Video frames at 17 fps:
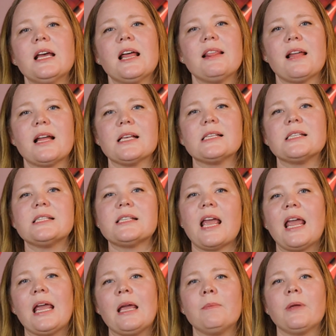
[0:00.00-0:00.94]
that
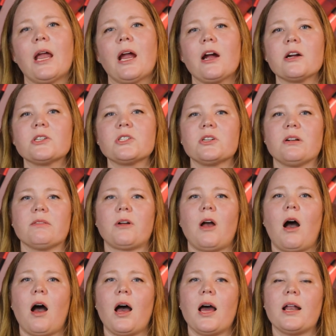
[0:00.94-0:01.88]
same character of
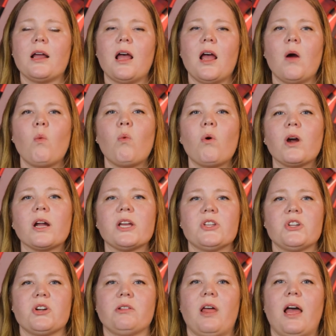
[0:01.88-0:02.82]
God at work
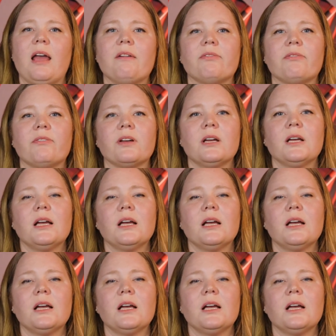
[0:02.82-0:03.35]
in your life?